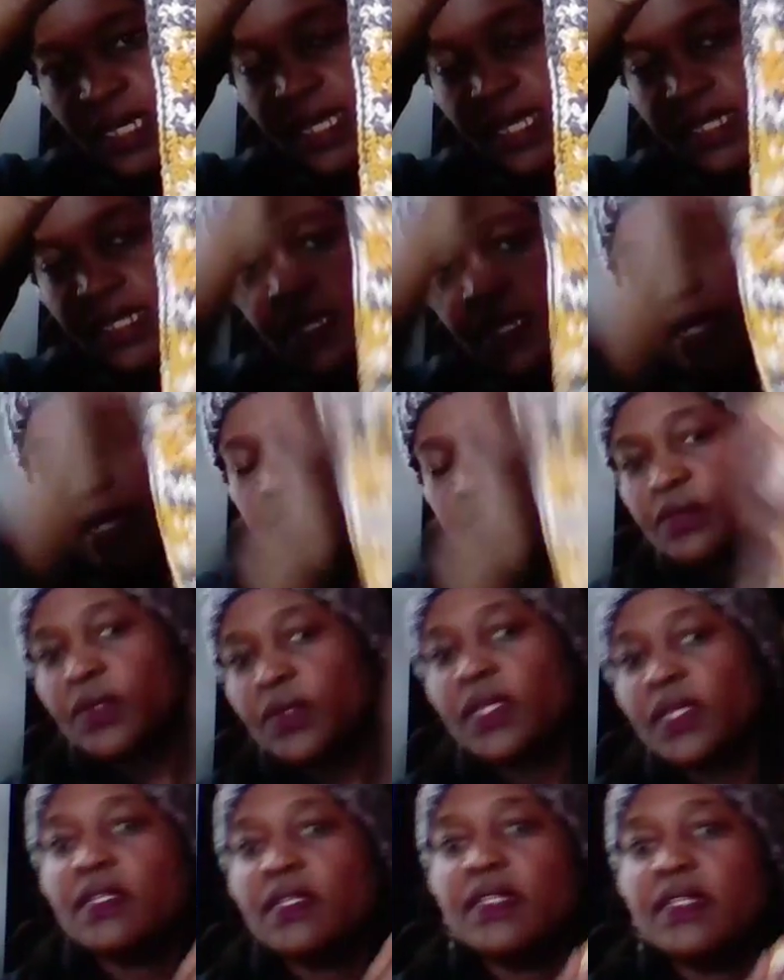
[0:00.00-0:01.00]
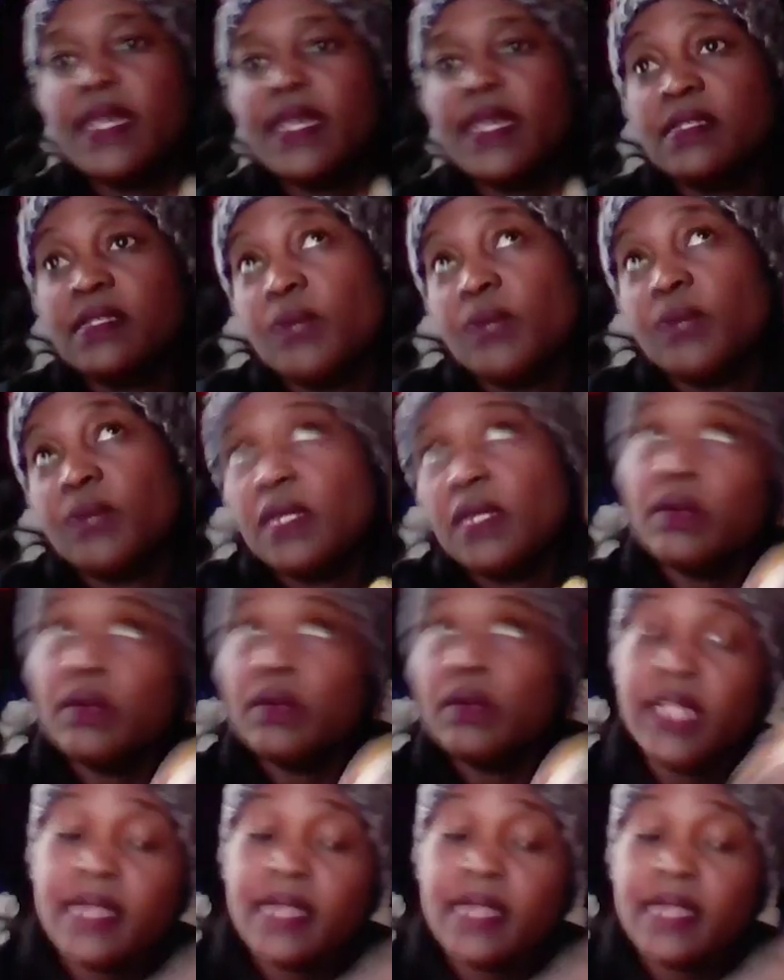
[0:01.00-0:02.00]
And last
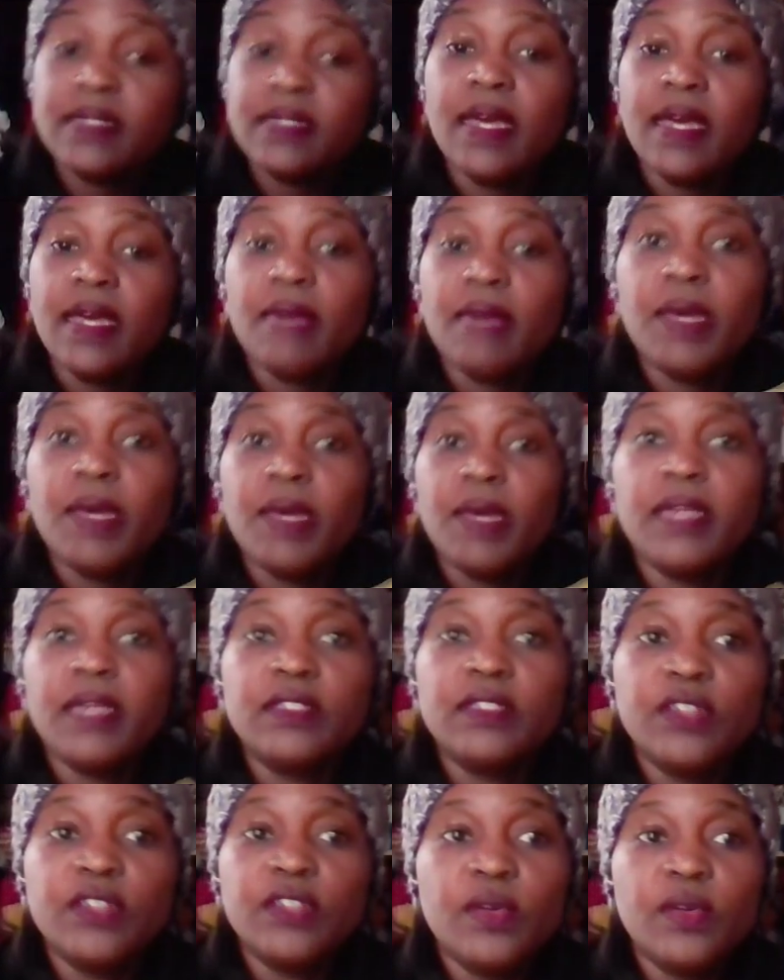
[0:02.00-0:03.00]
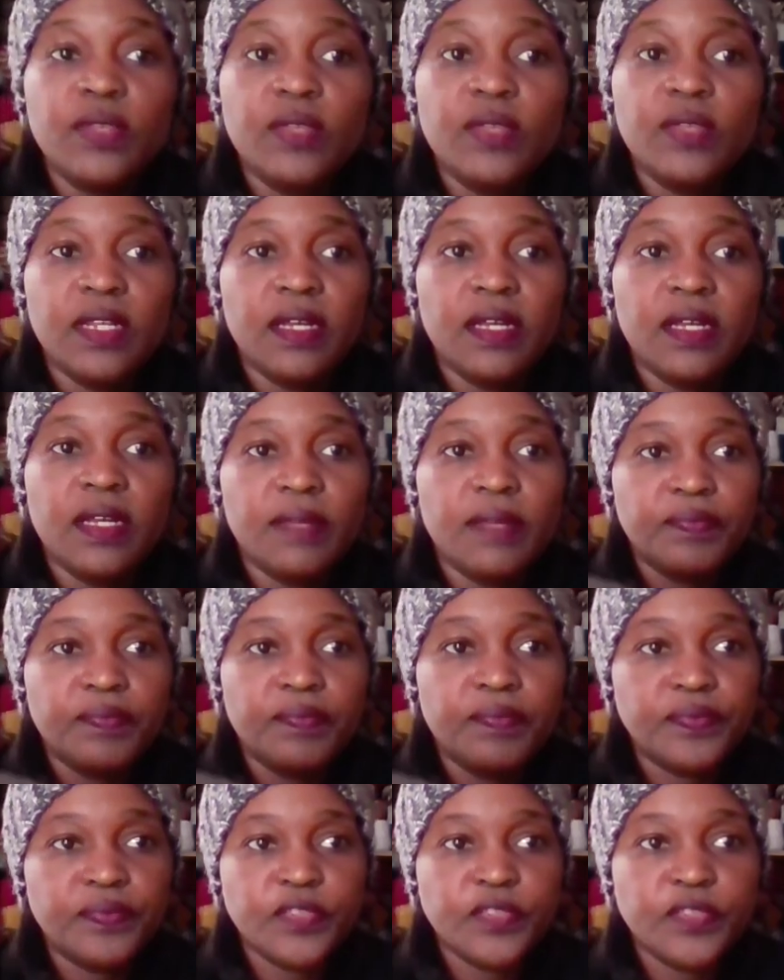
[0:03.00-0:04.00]
time, I had shown the
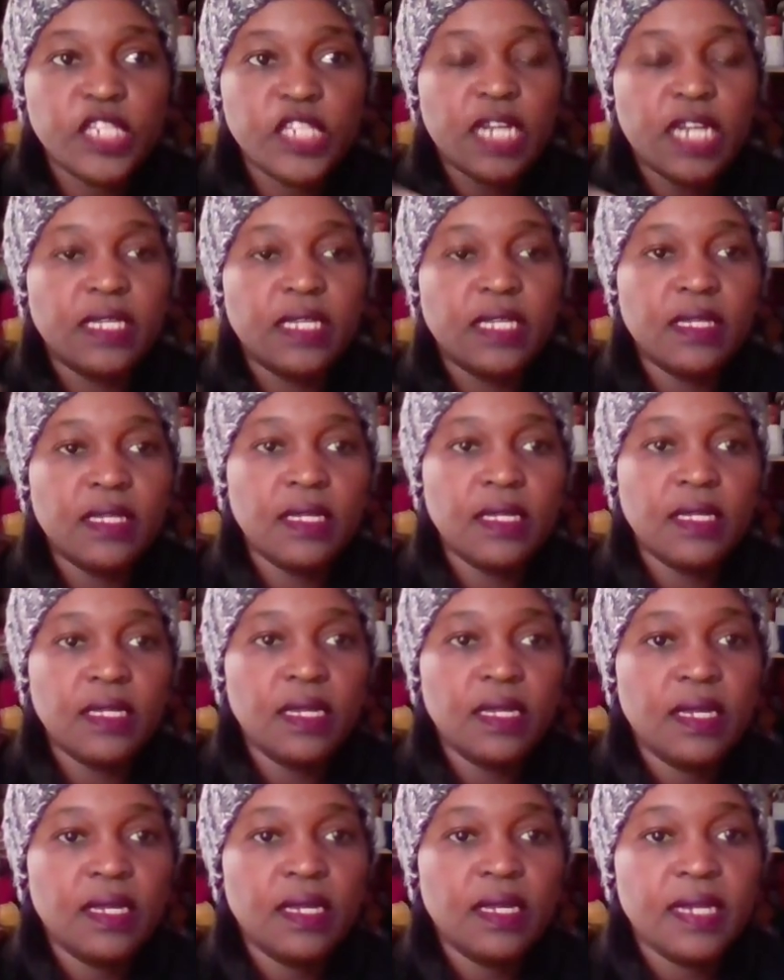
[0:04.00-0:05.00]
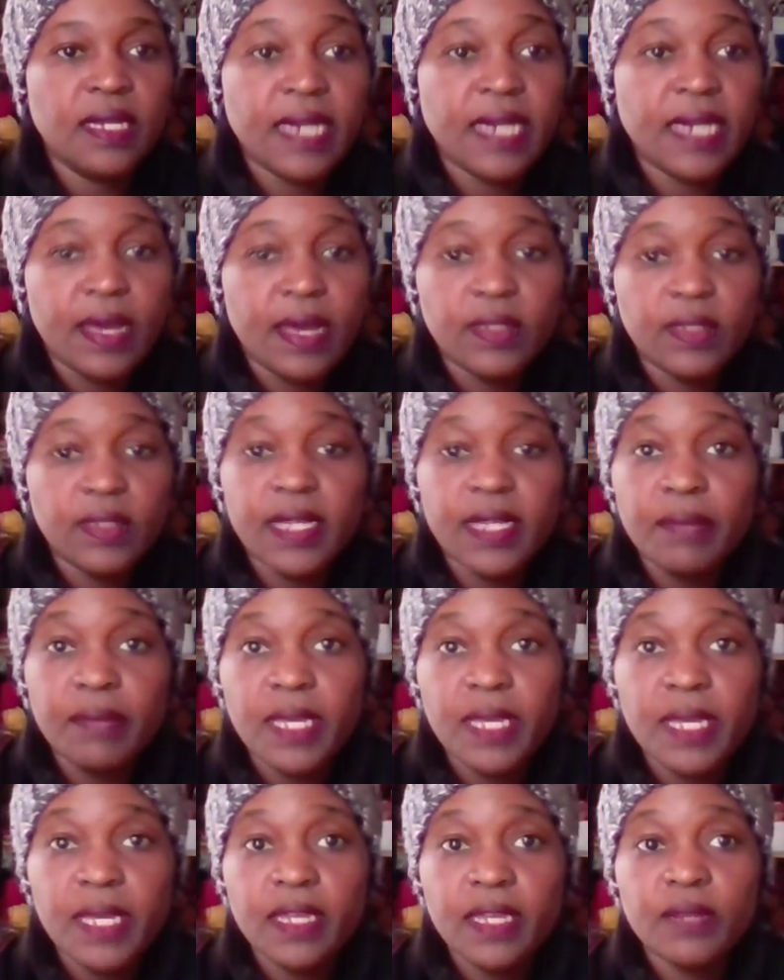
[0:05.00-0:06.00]
chunky cowl that I
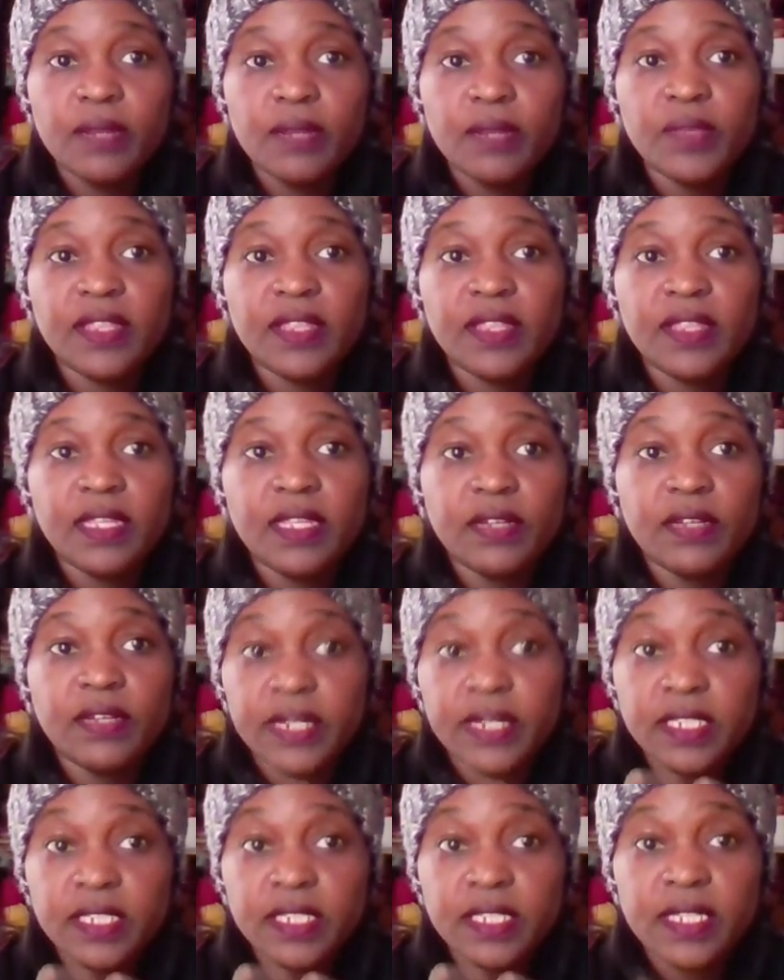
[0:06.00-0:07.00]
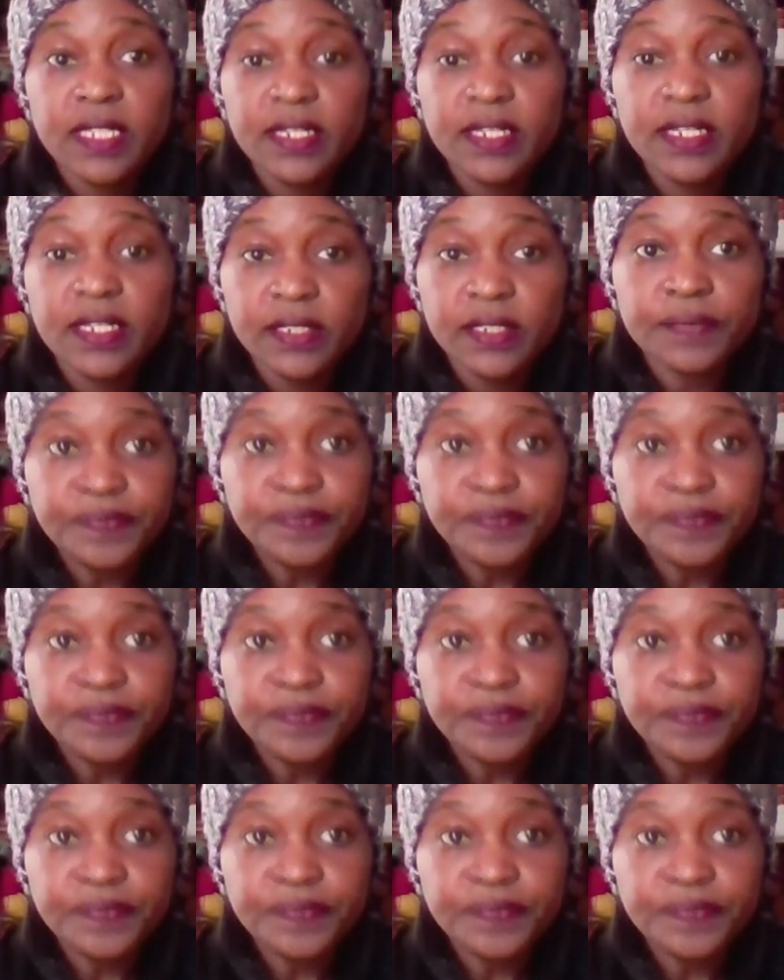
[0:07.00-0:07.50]
made with the crunch stitch.